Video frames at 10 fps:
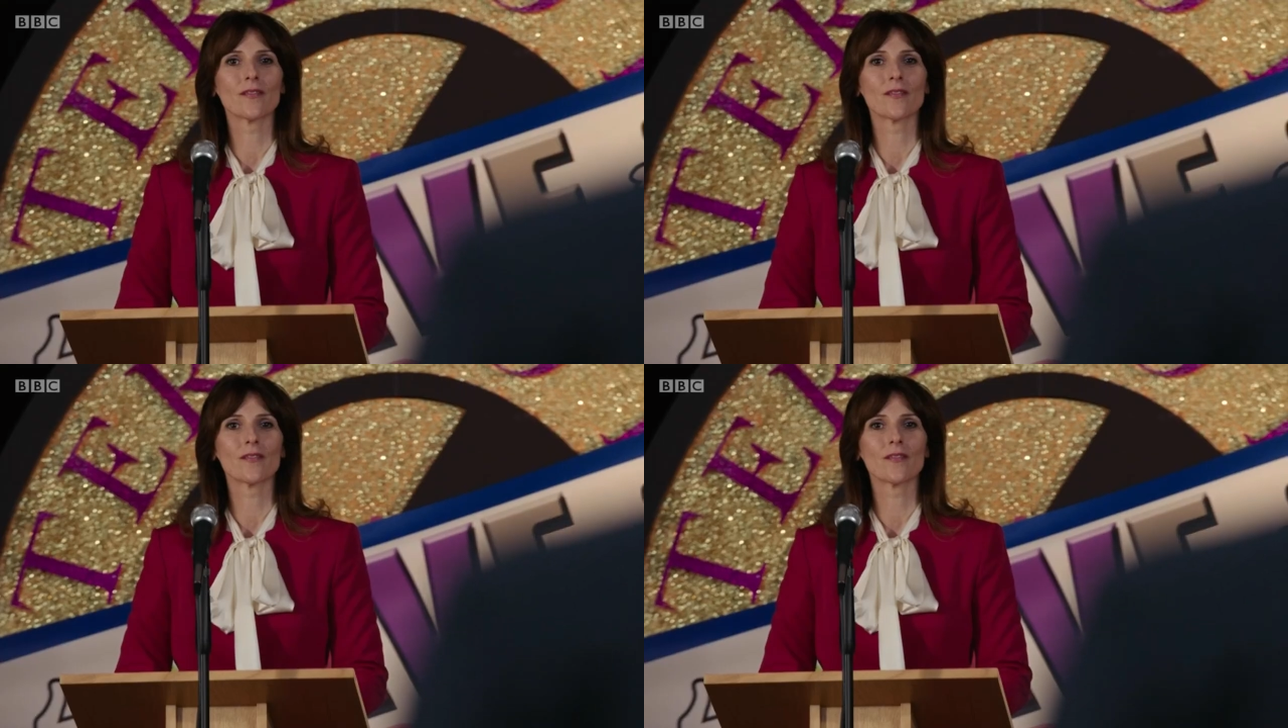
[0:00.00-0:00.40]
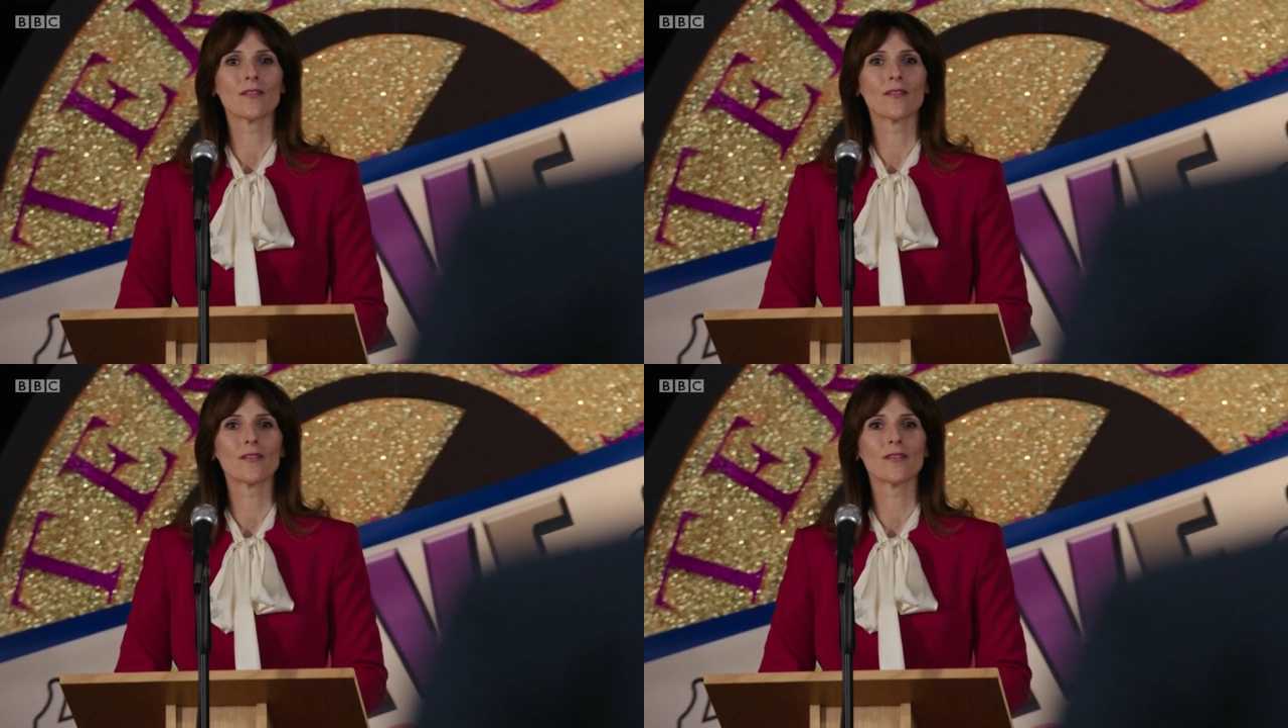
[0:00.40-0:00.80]
be
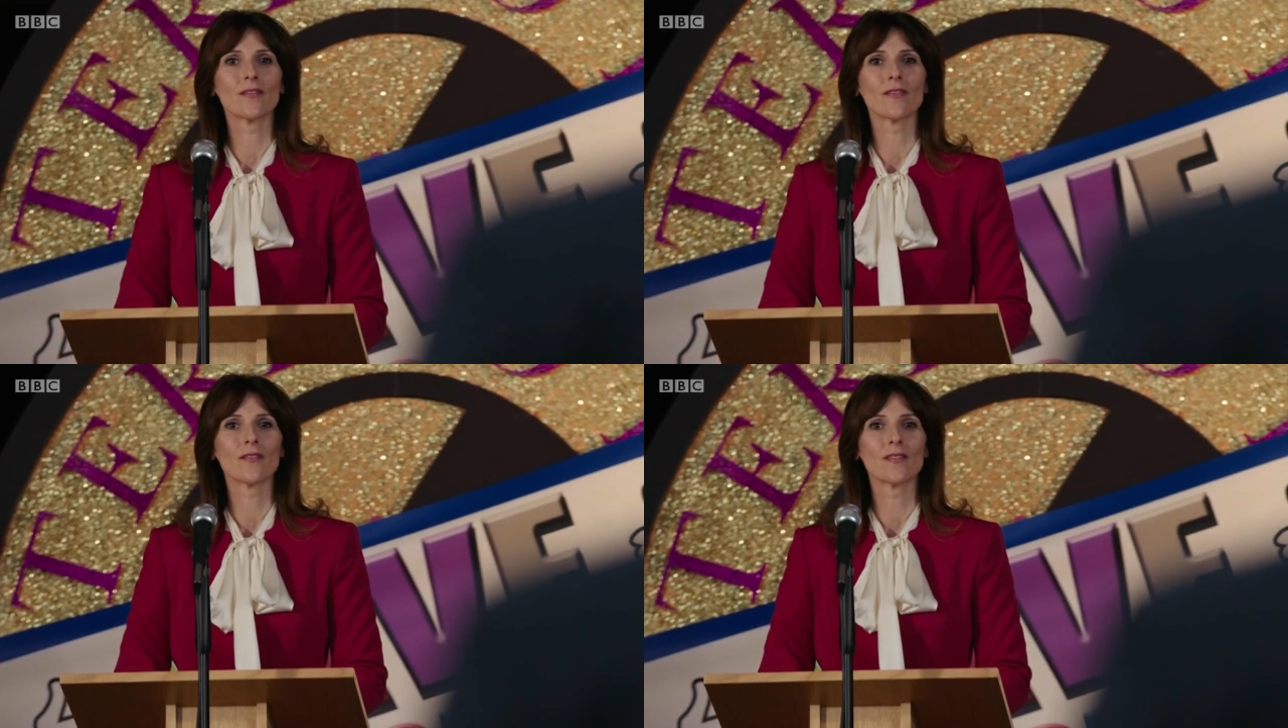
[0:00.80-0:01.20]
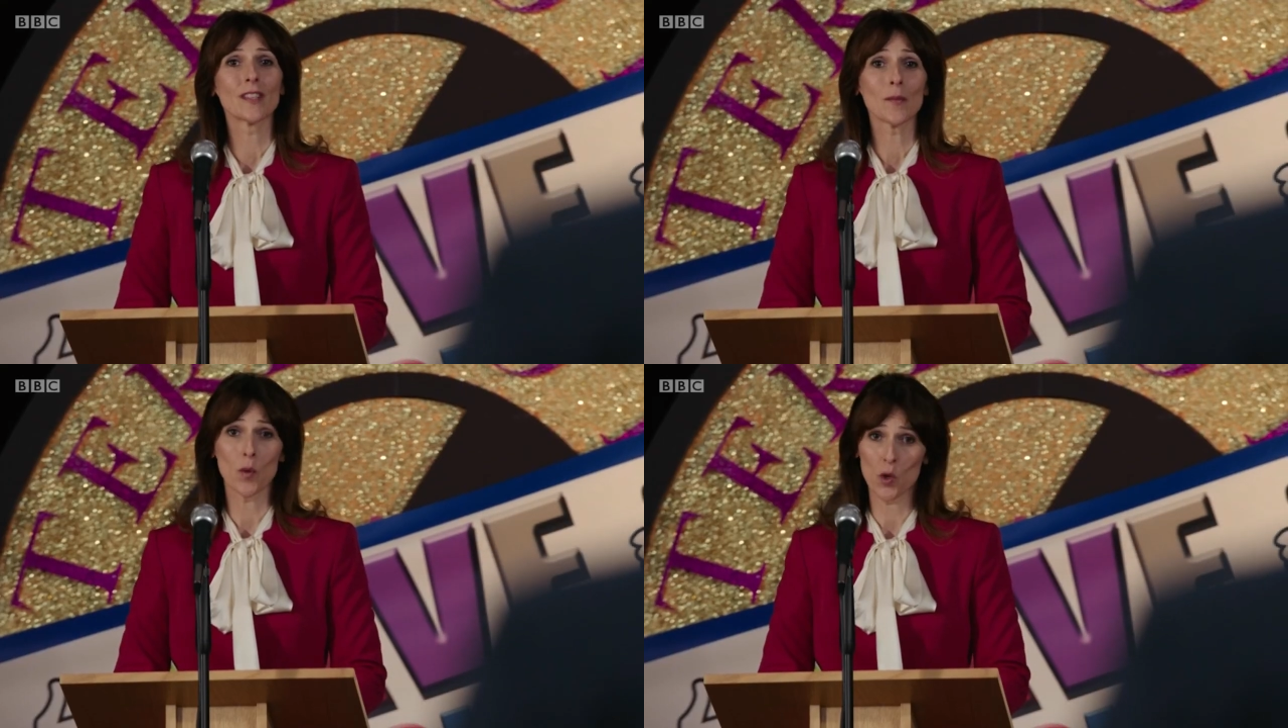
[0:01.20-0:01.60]
in the meantime?
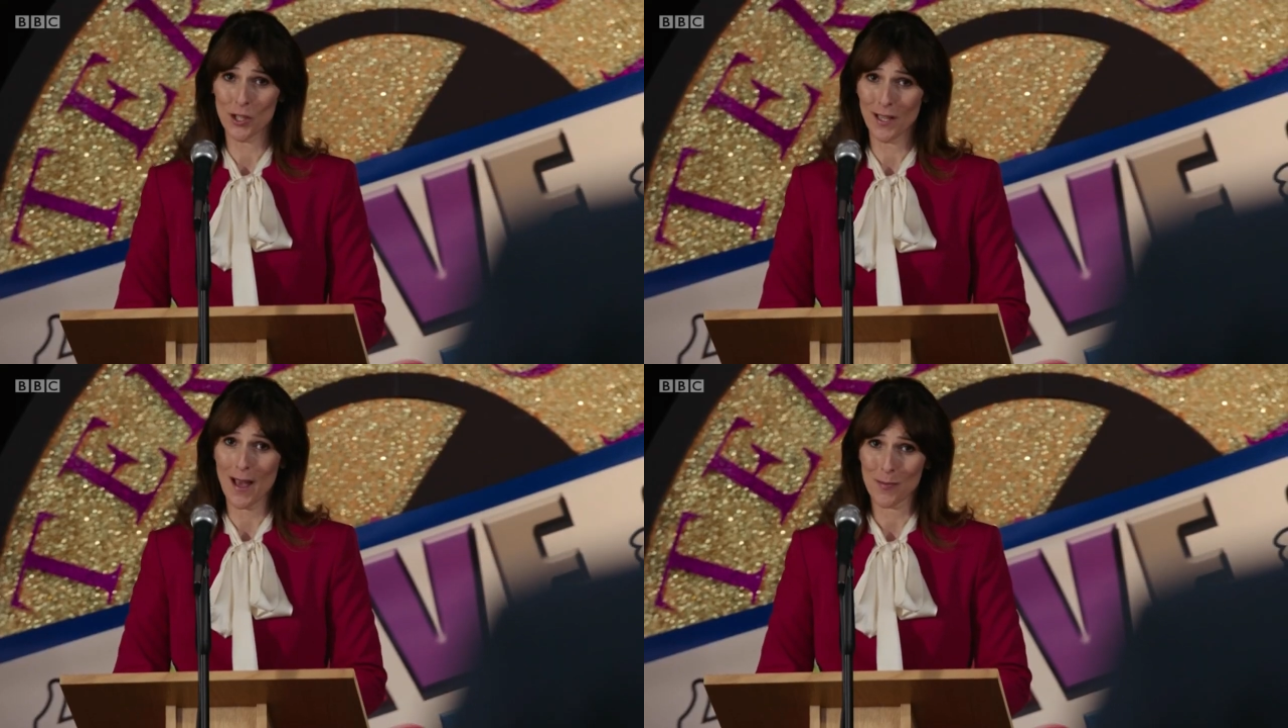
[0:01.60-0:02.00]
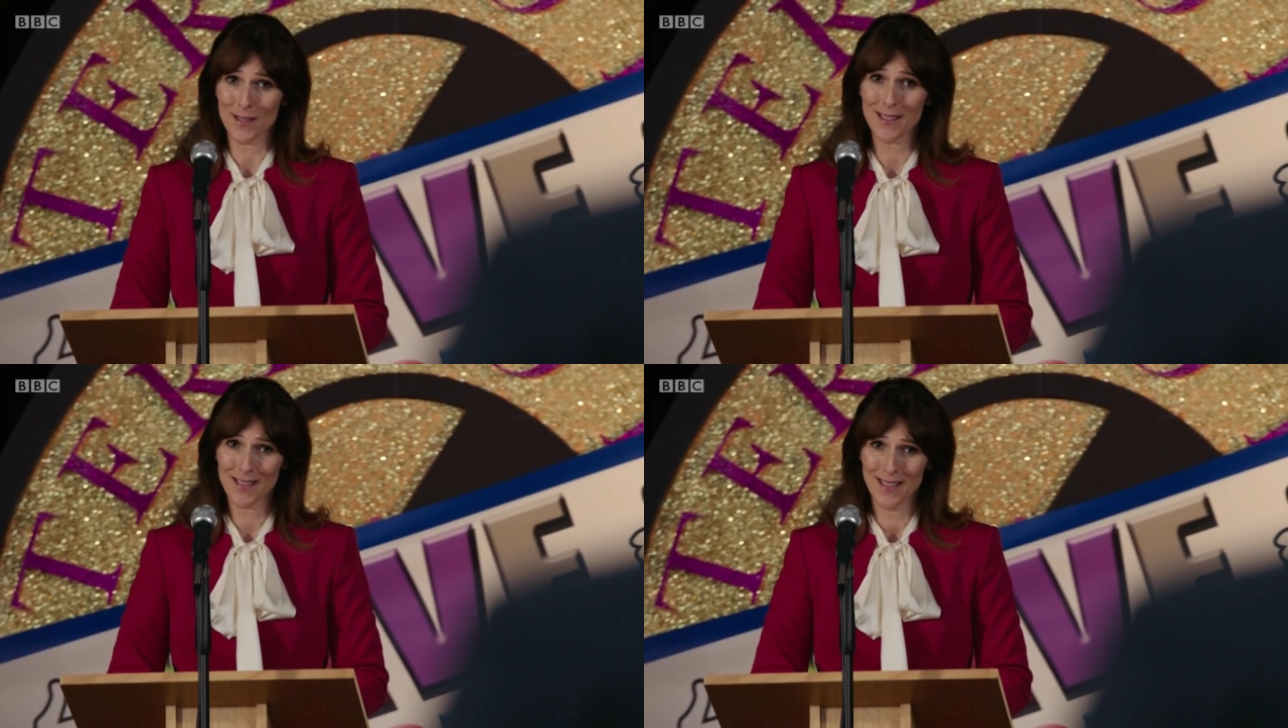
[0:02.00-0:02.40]
Water
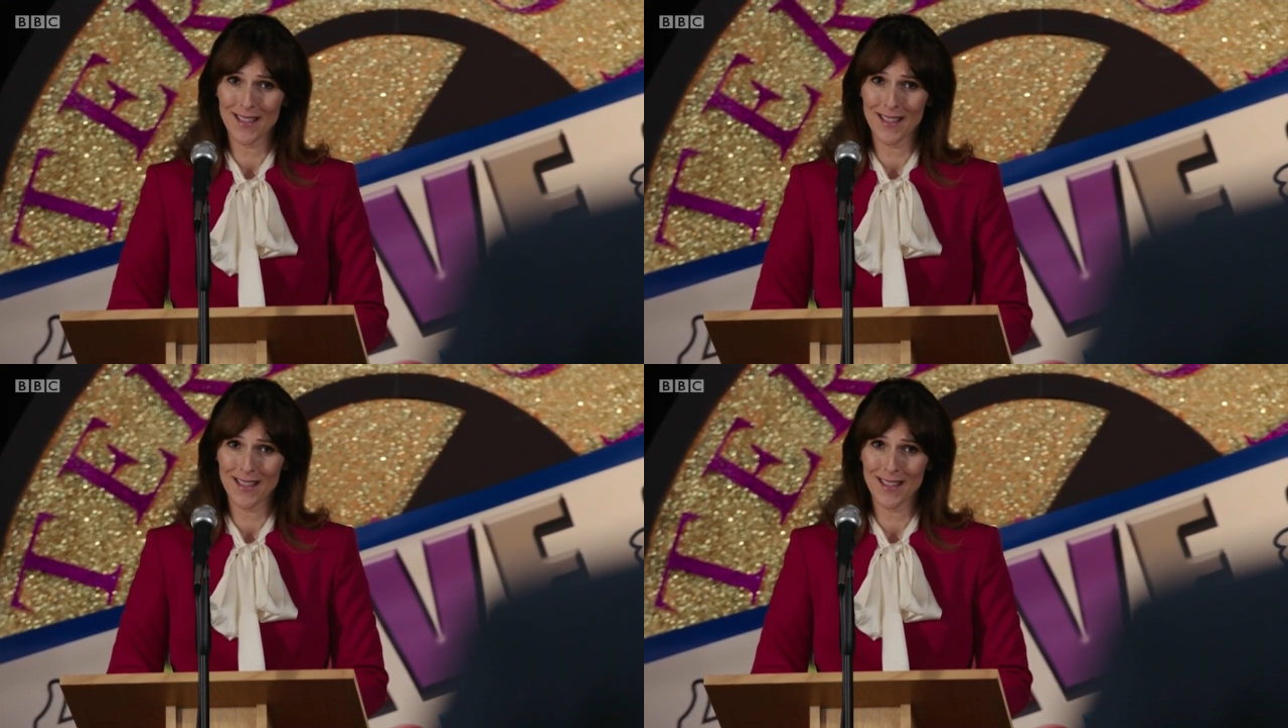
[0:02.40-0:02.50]
cabins.